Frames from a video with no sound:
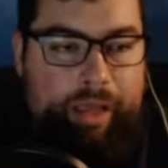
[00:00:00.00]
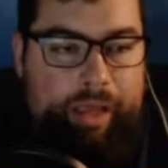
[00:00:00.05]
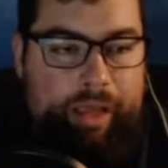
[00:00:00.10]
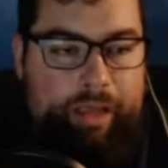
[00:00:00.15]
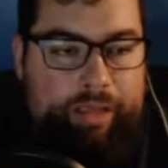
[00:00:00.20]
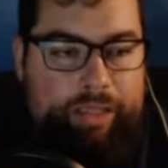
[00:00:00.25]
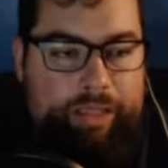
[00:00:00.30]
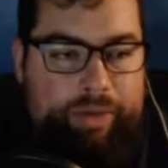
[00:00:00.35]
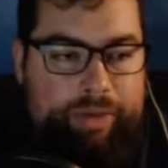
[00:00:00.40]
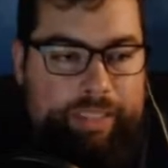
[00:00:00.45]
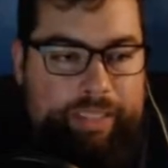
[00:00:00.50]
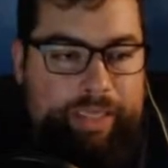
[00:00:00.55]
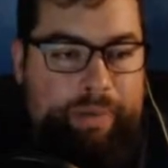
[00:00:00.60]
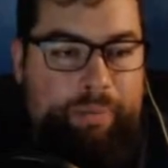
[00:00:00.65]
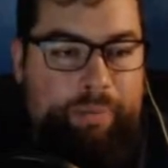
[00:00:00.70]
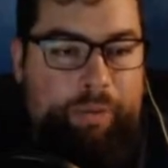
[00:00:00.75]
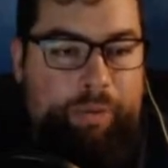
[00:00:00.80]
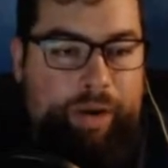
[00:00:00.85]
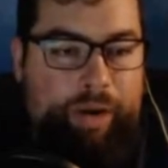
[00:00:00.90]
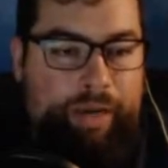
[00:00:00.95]
So at some
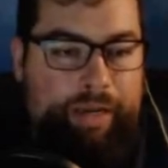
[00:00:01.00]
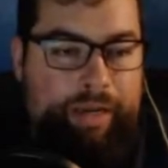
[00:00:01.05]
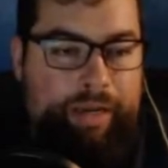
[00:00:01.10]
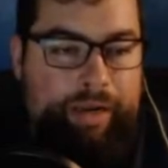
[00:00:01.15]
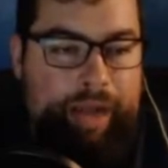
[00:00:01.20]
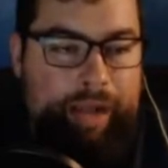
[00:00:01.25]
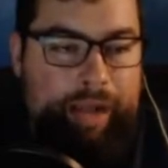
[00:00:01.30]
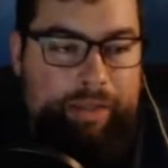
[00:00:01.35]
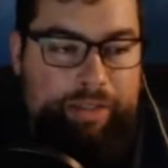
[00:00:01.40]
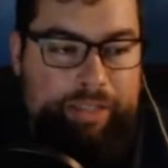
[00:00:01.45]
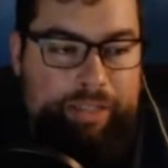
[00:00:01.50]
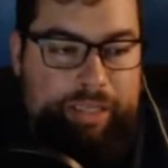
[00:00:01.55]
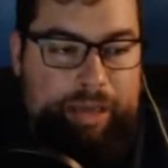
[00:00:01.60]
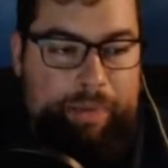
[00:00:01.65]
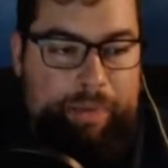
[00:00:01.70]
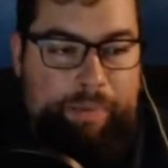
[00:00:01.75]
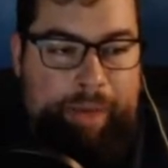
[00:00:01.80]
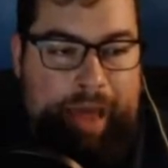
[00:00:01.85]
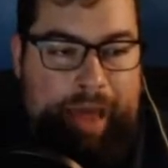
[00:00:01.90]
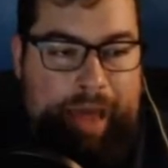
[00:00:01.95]
point, I'll just
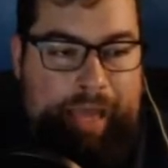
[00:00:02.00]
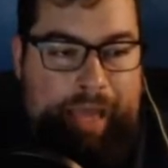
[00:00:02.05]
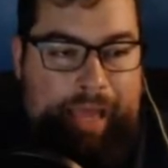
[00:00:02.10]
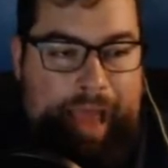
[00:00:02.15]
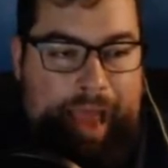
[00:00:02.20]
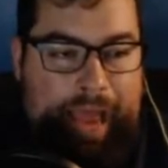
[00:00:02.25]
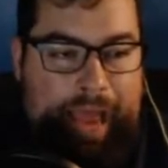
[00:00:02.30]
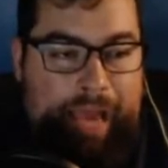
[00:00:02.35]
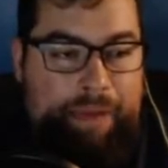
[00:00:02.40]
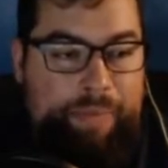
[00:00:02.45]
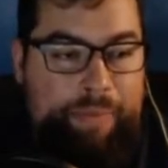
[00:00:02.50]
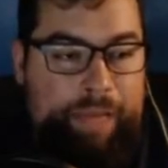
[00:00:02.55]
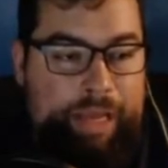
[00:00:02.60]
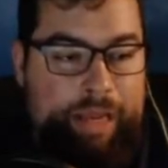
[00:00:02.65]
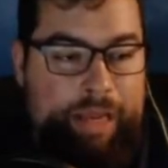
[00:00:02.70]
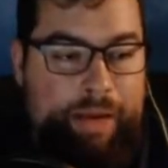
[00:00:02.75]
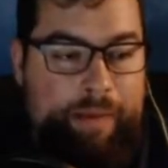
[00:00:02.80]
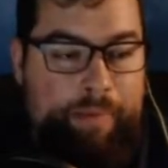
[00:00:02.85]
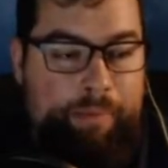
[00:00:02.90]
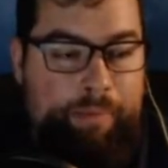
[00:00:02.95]
come back and be
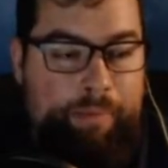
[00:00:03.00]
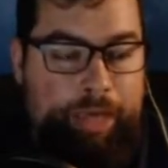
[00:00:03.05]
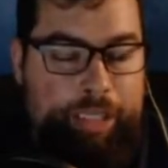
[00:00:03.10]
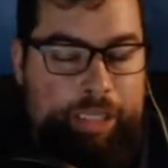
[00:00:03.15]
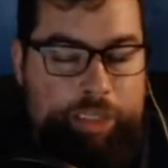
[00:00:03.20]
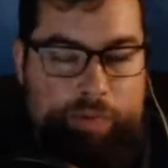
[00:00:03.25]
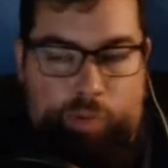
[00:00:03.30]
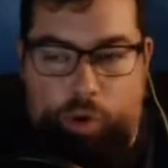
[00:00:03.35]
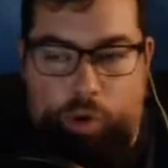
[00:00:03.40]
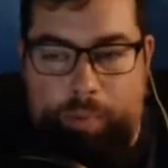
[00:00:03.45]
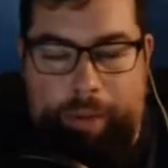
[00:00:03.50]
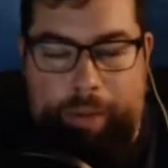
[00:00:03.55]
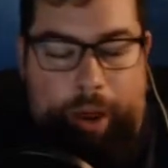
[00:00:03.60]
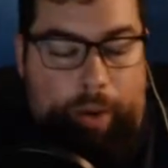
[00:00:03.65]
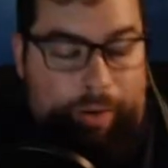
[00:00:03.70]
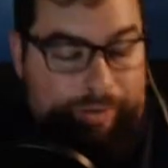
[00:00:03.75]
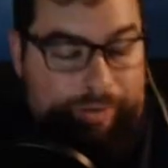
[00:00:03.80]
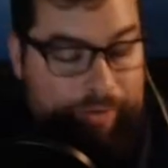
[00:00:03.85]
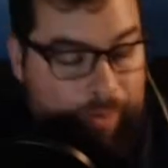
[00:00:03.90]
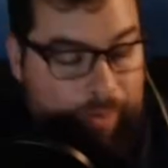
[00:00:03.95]
much more
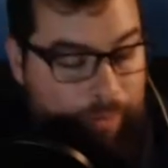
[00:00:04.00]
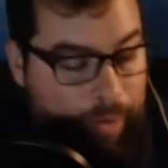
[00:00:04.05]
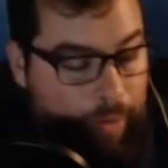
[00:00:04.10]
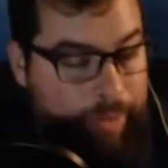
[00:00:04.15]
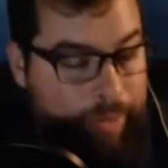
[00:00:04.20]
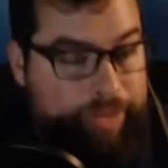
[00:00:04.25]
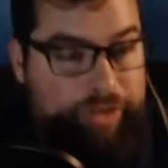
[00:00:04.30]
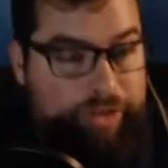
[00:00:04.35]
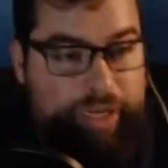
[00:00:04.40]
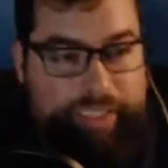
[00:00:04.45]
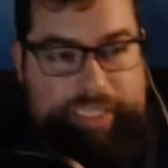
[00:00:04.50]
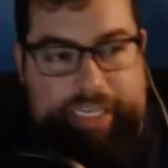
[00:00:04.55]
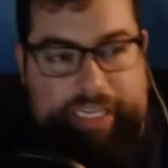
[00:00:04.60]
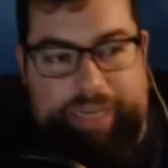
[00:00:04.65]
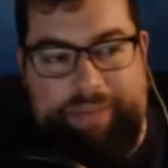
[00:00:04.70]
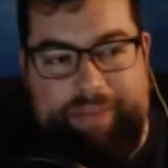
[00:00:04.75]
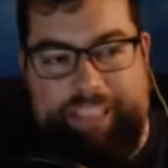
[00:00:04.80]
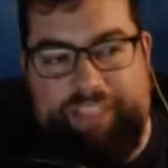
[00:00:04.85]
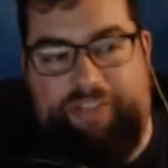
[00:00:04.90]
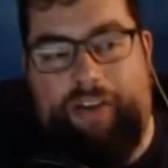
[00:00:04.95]
powerful. Well, we trusted in
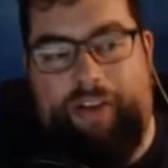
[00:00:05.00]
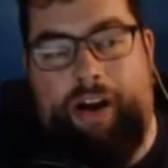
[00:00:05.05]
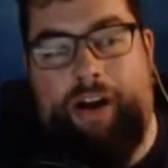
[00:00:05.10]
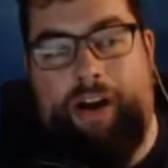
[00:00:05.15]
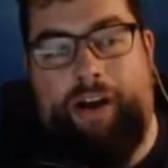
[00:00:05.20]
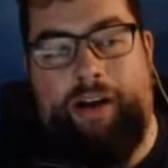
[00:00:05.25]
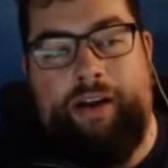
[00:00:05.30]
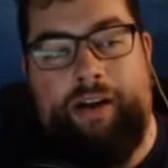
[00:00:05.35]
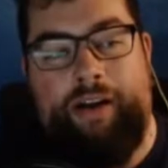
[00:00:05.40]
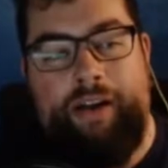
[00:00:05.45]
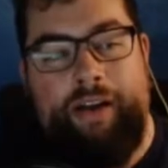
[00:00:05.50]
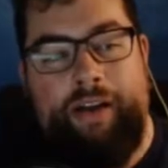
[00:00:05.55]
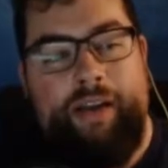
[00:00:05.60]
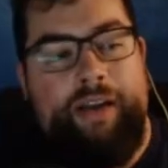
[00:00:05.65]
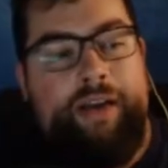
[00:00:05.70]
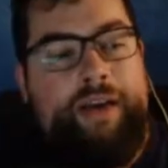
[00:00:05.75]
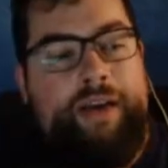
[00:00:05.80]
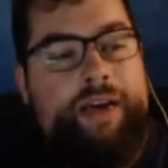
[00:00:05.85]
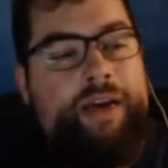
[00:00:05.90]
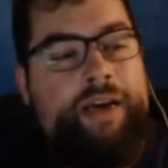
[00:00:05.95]
this far.
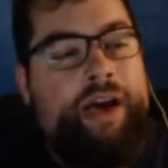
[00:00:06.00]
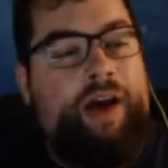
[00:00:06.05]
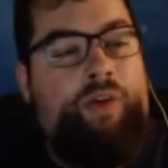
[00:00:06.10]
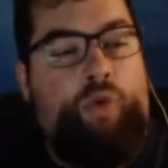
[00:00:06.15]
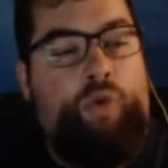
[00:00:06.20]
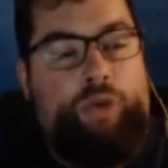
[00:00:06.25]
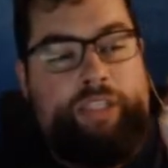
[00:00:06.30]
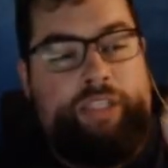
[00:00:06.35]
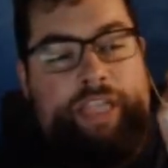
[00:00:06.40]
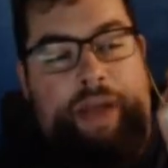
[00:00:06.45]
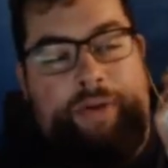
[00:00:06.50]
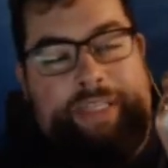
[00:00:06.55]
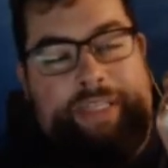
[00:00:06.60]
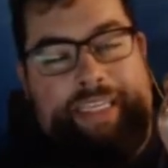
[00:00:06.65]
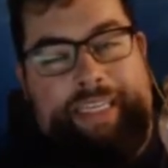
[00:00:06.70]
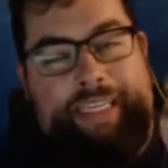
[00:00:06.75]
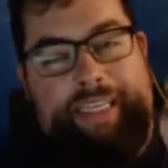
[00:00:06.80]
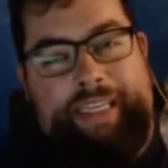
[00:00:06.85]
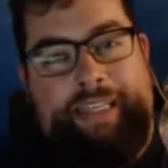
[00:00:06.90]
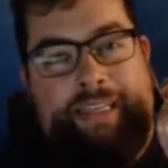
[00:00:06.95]
Of course, now it's a
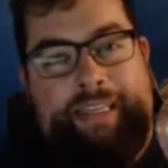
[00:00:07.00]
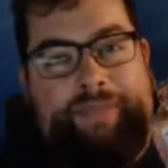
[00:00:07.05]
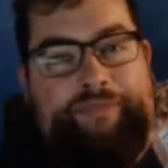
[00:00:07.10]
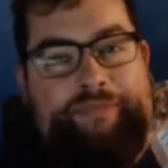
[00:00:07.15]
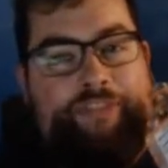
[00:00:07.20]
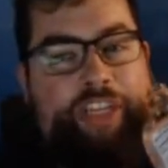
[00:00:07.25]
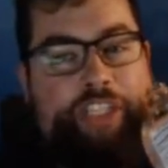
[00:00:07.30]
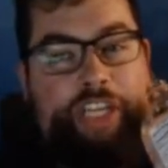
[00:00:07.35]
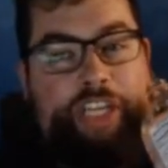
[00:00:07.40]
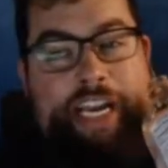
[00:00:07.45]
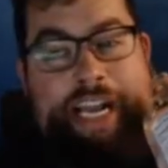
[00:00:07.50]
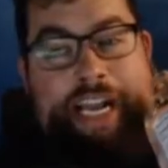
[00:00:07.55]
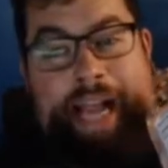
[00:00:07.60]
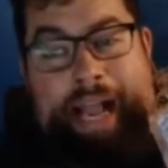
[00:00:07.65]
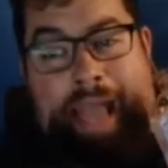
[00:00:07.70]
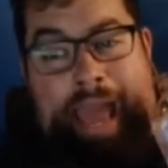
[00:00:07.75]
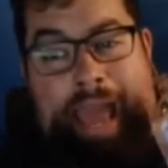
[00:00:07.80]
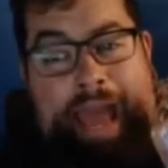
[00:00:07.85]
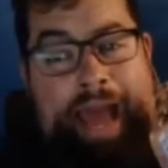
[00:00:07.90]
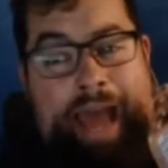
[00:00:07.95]
fish eating a
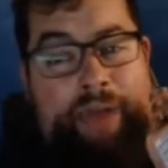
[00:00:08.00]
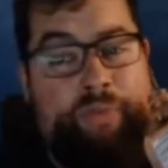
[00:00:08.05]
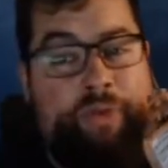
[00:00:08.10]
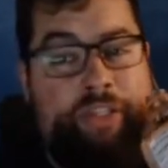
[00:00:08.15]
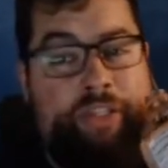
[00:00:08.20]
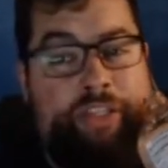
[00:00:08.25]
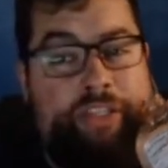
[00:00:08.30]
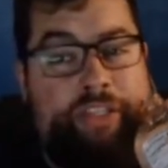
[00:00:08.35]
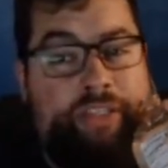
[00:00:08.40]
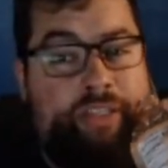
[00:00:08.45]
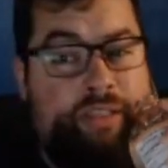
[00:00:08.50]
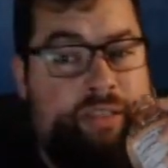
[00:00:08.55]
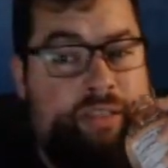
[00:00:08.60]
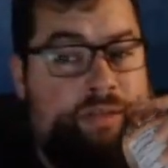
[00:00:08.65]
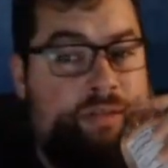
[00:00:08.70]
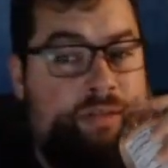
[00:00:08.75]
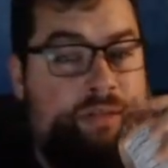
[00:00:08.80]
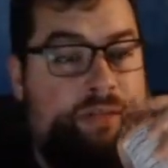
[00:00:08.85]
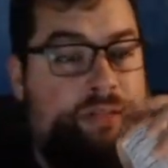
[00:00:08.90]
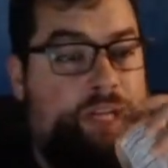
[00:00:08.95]
cat, which is
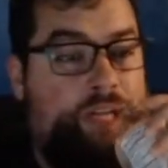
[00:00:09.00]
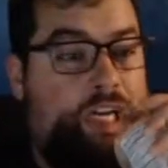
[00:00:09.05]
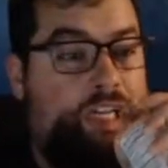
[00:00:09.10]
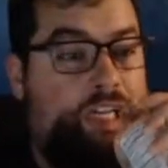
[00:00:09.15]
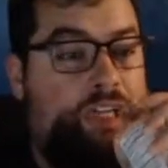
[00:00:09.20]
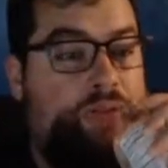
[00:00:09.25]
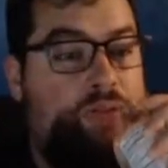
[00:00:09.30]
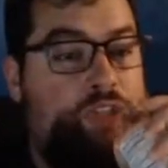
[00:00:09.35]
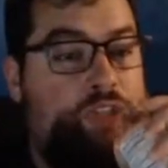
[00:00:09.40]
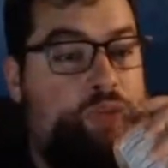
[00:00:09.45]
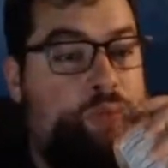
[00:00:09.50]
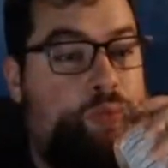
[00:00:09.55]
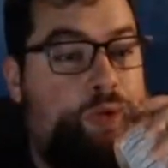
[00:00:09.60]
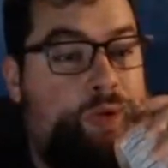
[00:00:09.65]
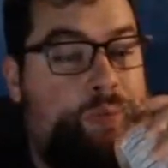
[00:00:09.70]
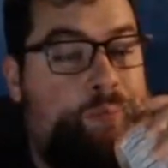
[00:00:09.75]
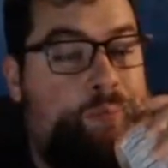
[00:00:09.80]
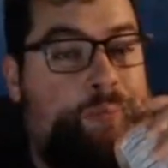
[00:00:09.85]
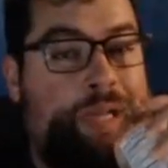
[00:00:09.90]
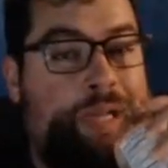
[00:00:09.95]
unusual,
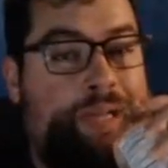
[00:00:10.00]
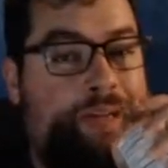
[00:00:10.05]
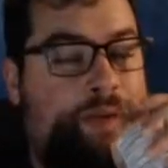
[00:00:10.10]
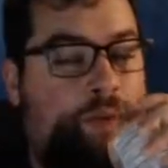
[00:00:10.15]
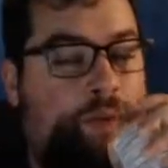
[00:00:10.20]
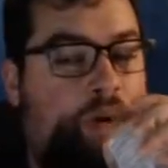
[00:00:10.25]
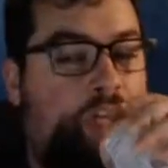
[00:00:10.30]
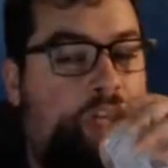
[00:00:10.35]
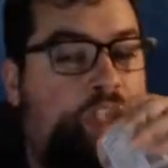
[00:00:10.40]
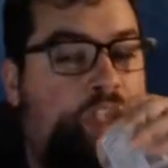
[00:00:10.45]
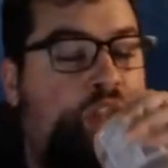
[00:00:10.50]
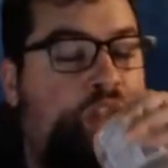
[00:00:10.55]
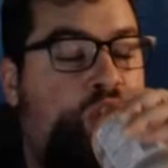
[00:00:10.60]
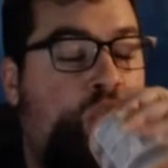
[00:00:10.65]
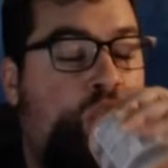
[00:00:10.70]
but it works.